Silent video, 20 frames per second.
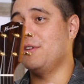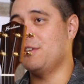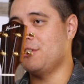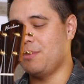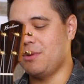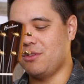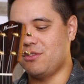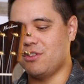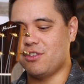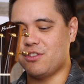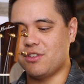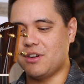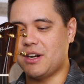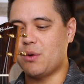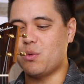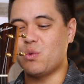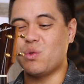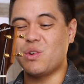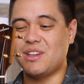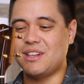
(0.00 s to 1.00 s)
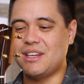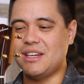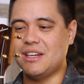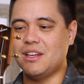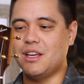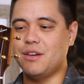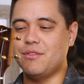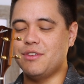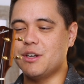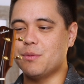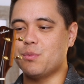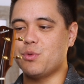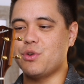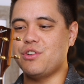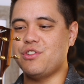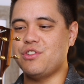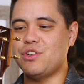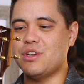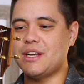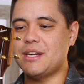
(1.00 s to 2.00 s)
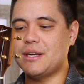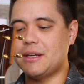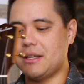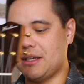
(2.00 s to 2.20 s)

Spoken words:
as a musician, I really love and appreciate.